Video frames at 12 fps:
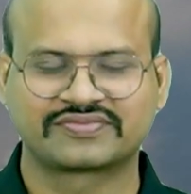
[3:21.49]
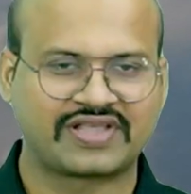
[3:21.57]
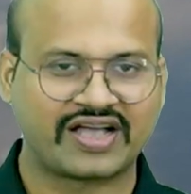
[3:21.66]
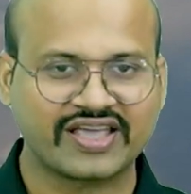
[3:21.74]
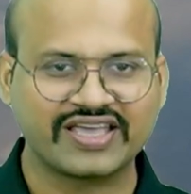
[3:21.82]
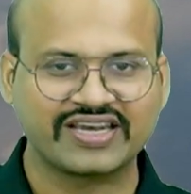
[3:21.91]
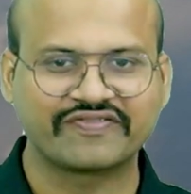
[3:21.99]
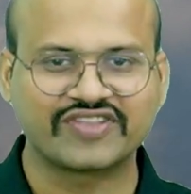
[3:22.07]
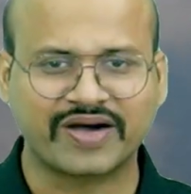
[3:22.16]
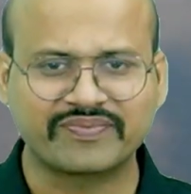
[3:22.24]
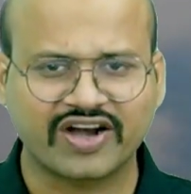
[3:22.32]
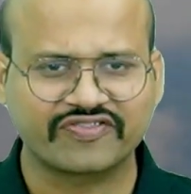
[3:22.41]
Again, if the
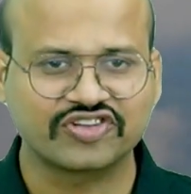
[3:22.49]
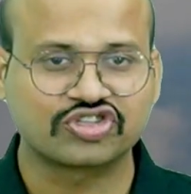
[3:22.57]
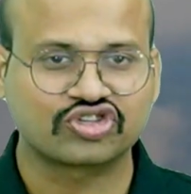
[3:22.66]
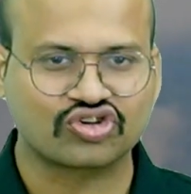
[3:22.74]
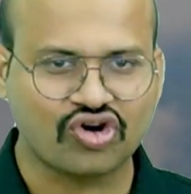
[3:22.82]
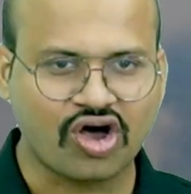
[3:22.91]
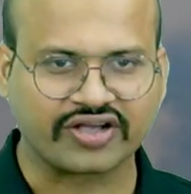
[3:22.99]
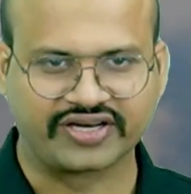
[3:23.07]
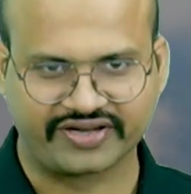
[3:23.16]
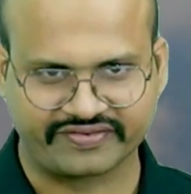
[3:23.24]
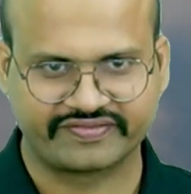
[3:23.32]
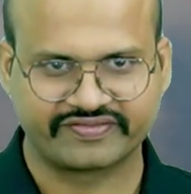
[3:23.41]
updraft is strong
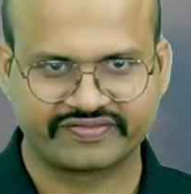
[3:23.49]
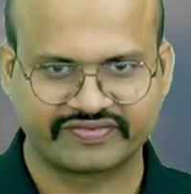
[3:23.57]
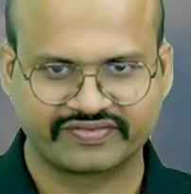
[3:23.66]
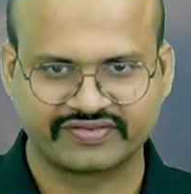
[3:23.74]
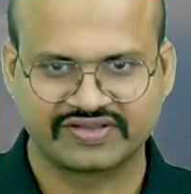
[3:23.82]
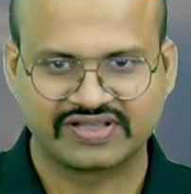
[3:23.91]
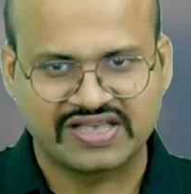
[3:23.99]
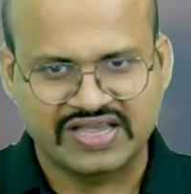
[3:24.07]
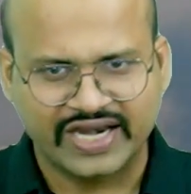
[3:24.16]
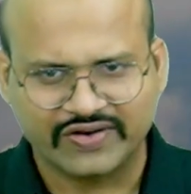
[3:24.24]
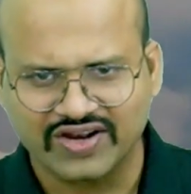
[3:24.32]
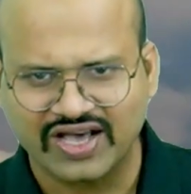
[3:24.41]
enough,
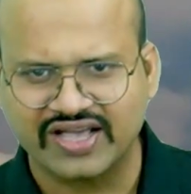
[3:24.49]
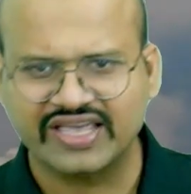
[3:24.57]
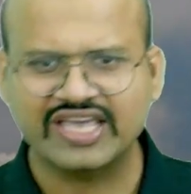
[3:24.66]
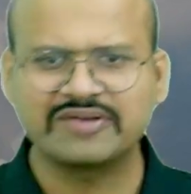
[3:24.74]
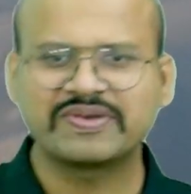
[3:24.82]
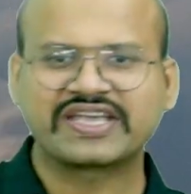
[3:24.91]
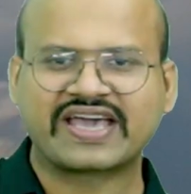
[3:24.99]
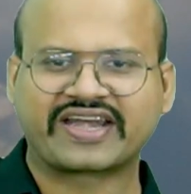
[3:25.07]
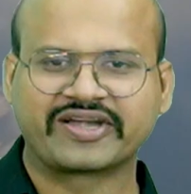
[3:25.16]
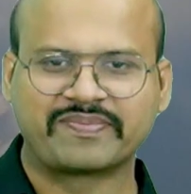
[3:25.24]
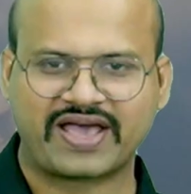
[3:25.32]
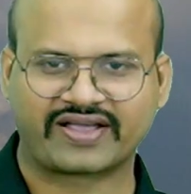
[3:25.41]
it will again be
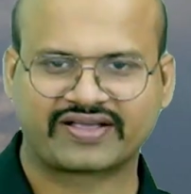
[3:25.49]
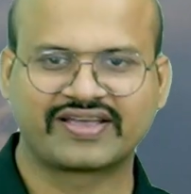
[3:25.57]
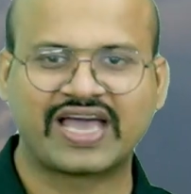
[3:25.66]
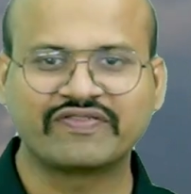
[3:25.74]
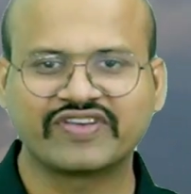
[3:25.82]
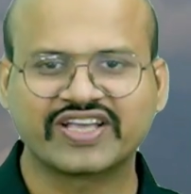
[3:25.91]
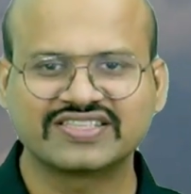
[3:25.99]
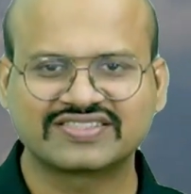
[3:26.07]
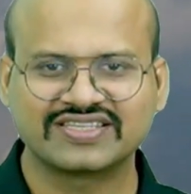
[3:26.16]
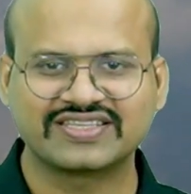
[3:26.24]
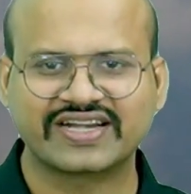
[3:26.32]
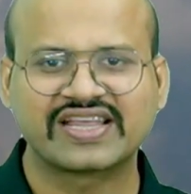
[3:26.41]
carried back, and we can see
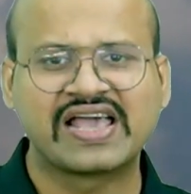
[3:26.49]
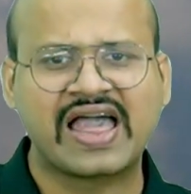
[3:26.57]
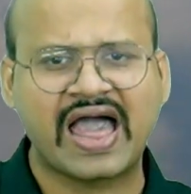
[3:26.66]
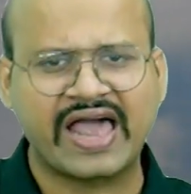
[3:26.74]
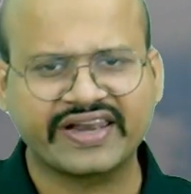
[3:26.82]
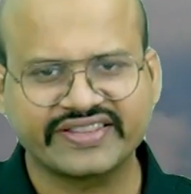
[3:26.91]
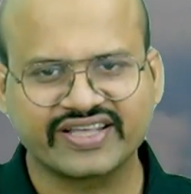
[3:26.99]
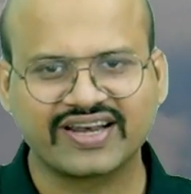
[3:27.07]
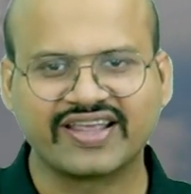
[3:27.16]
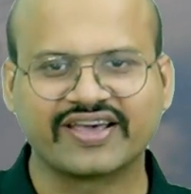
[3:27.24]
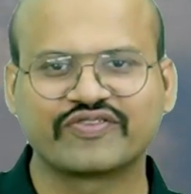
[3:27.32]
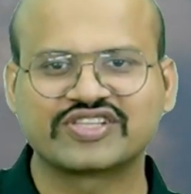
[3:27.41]
that another
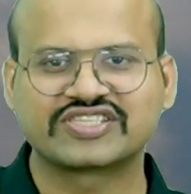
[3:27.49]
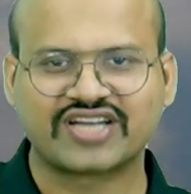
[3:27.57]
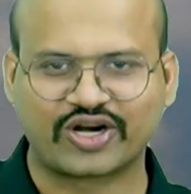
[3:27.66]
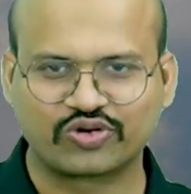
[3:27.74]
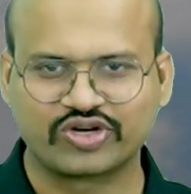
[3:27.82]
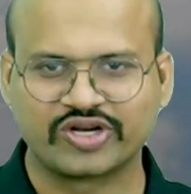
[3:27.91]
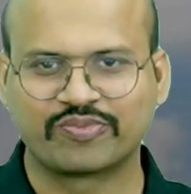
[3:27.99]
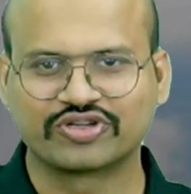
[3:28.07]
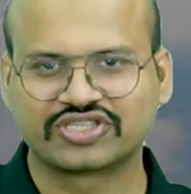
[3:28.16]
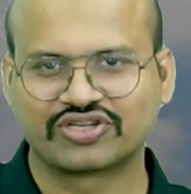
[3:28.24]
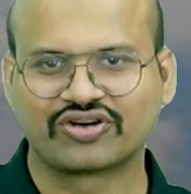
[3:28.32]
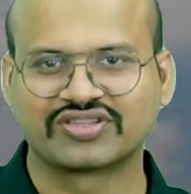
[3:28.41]
layer will start to
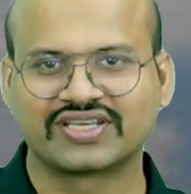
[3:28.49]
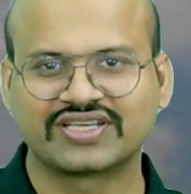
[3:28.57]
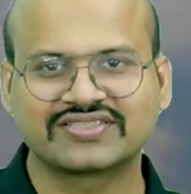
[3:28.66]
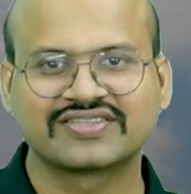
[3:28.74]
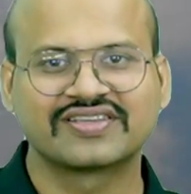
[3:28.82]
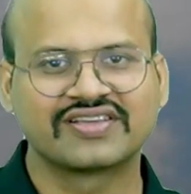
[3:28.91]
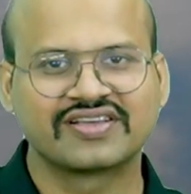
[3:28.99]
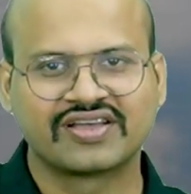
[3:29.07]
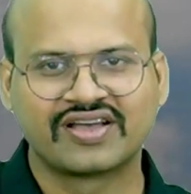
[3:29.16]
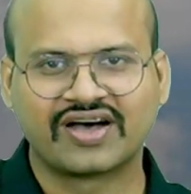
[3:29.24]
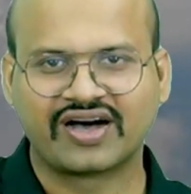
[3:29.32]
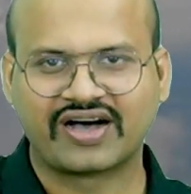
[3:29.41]
deposit on this
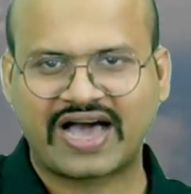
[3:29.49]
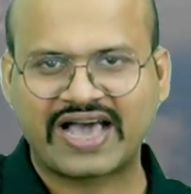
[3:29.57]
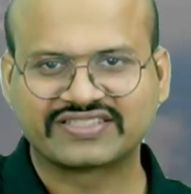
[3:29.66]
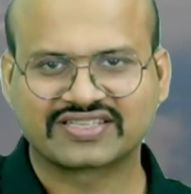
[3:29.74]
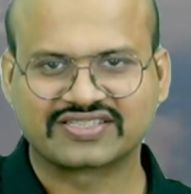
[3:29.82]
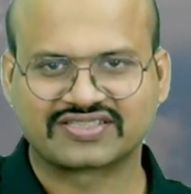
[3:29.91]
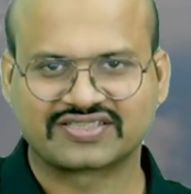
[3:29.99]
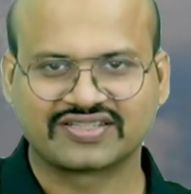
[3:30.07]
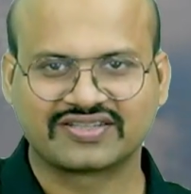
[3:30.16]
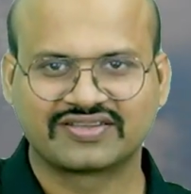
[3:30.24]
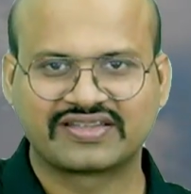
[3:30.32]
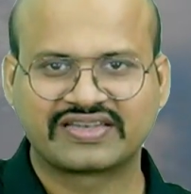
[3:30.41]
ice crystal.
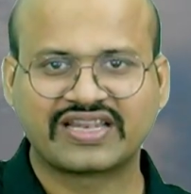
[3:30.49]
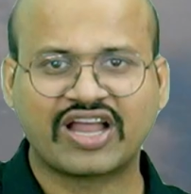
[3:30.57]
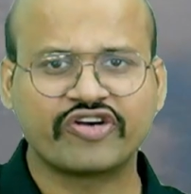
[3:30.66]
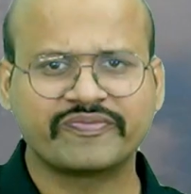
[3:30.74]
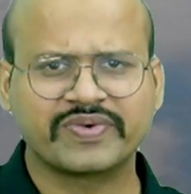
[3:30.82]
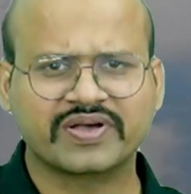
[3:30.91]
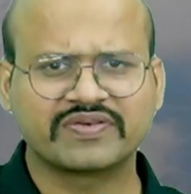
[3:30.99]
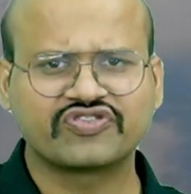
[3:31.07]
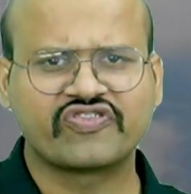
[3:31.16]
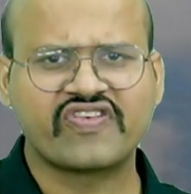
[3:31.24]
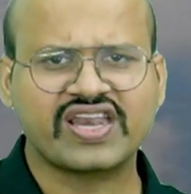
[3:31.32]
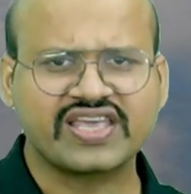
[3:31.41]
Now it becomes
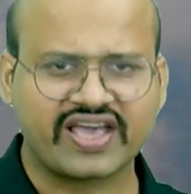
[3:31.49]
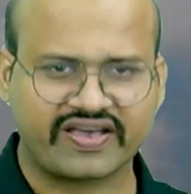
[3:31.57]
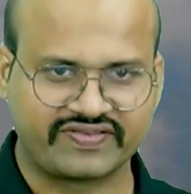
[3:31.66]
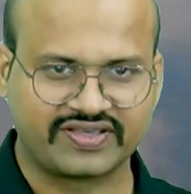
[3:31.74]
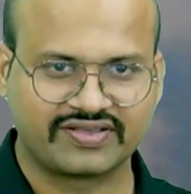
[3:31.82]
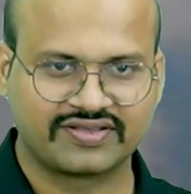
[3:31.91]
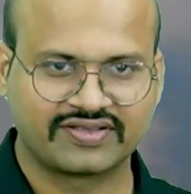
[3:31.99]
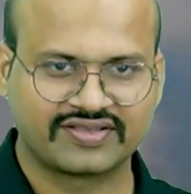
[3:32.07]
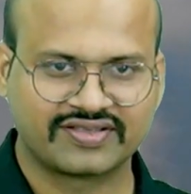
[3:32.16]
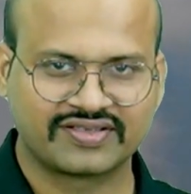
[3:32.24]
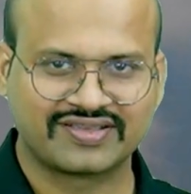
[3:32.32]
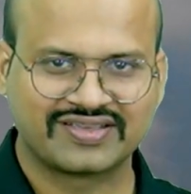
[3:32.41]
very heavy
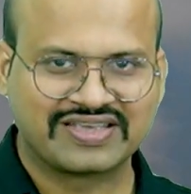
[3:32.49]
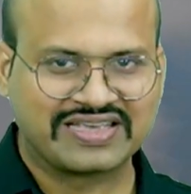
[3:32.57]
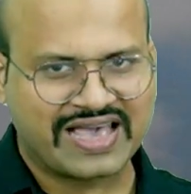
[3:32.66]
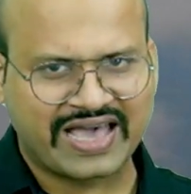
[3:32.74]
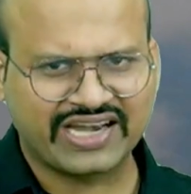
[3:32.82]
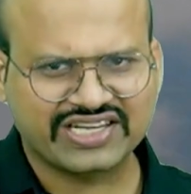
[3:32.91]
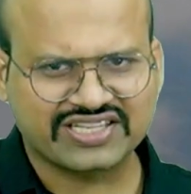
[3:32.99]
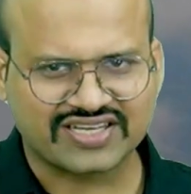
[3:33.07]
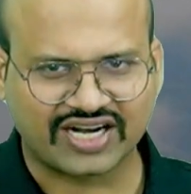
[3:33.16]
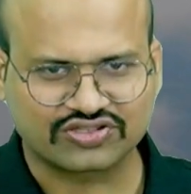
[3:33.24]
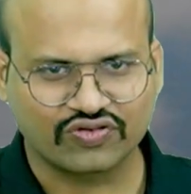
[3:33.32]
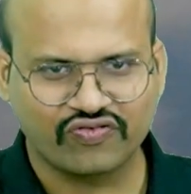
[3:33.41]
and it
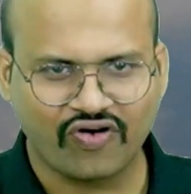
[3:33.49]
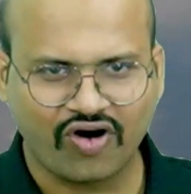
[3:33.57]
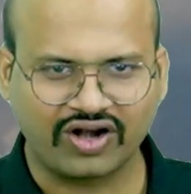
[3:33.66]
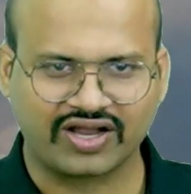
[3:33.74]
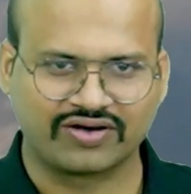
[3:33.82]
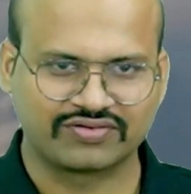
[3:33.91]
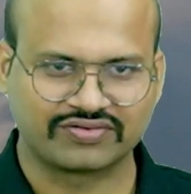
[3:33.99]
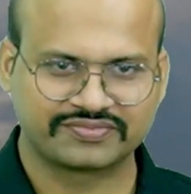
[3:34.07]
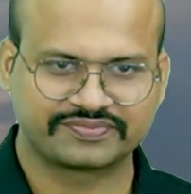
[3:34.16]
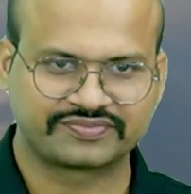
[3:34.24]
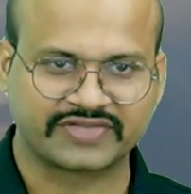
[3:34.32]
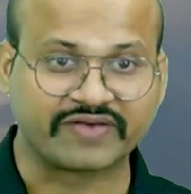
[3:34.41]
starts to fall down.
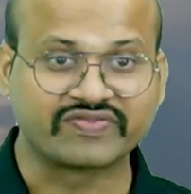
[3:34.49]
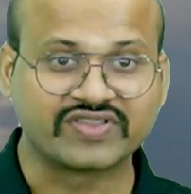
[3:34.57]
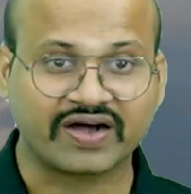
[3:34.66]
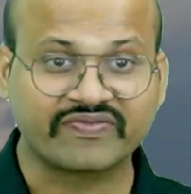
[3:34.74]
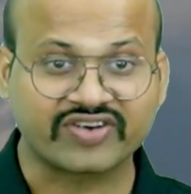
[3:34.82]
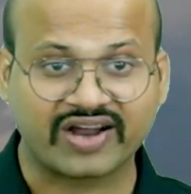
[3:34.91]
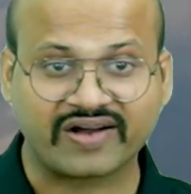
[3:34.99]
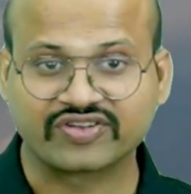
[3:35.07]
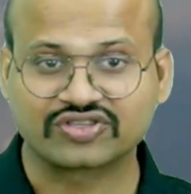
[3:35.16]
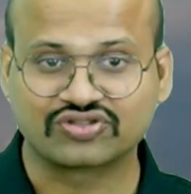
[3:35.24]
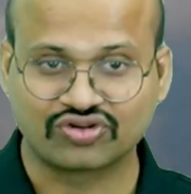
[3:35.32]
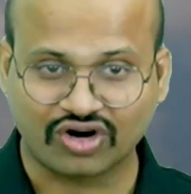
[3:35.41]
If the updraft is
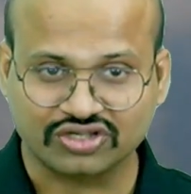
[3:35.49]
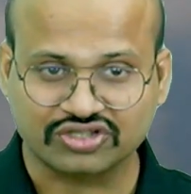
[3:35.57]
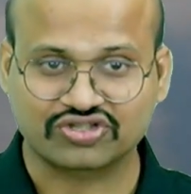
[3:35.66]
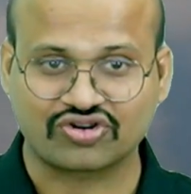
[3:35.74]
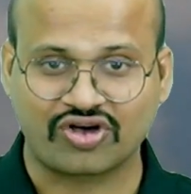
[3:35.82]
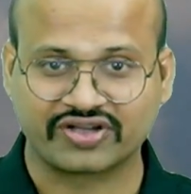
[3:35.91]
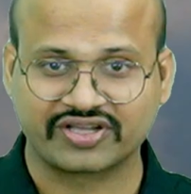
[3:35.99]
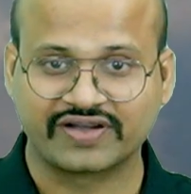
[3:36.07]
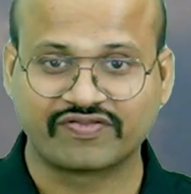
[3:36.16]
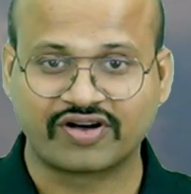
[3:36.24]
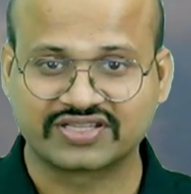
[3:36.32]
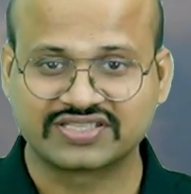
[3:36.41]
not strong enough
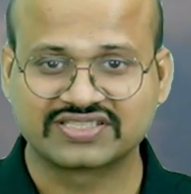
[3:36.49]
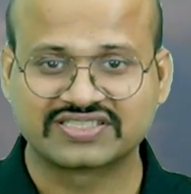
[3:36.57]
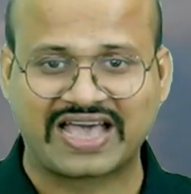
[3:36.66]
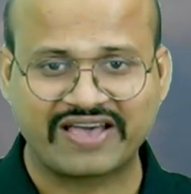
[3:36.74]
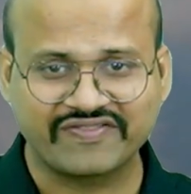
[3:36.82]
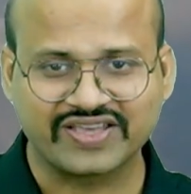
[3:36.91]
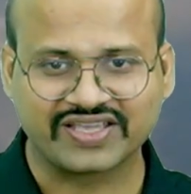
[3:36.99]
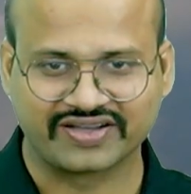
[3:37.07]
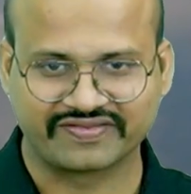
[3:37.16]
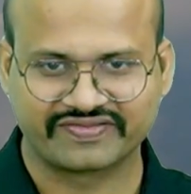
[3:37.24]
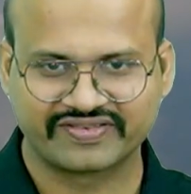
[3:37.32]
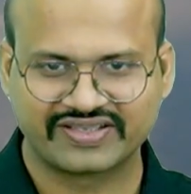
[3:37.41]
or this is heavy enough,
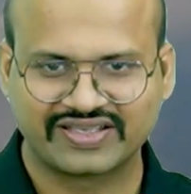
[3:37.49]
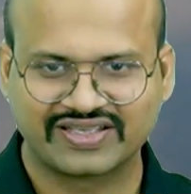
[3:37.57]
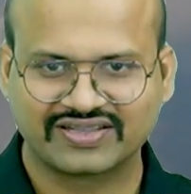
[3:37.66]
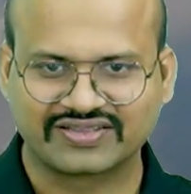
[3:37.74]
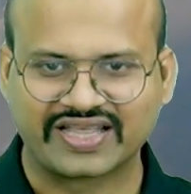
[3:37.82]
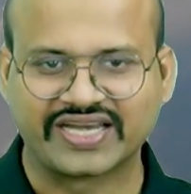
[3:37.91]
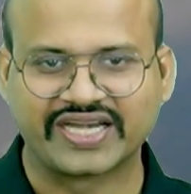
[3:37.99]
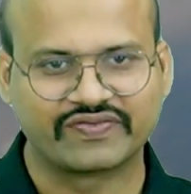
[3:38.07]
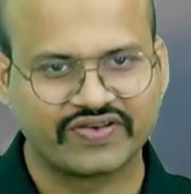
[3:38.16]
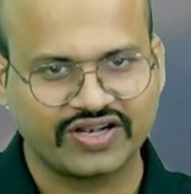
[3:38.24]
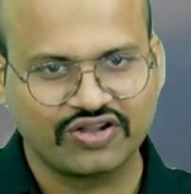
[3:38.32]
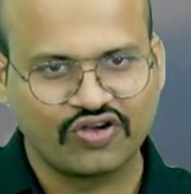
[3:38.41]
then it
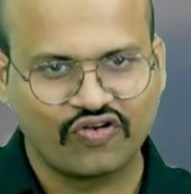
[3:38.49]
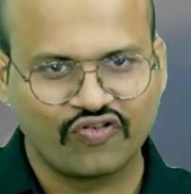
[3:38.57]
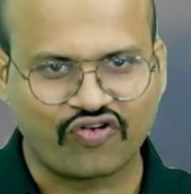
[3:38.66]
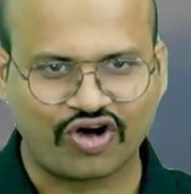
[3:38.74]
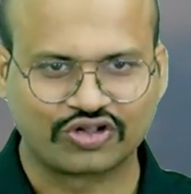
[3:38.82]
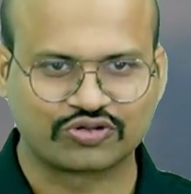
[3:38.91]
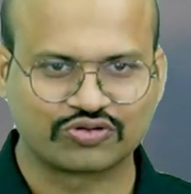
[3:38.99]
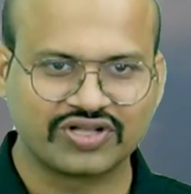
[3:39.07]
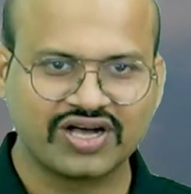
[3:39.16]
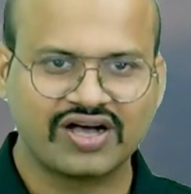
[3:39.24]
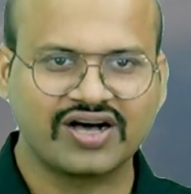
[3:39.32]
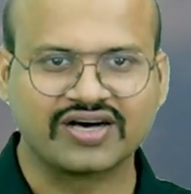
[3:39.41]
will fall to
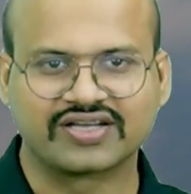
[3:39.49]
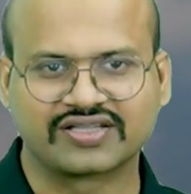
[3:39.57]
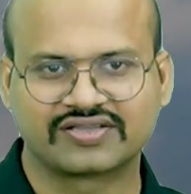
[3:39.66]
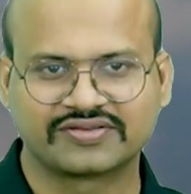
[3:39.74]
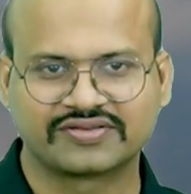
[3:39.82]
the earth.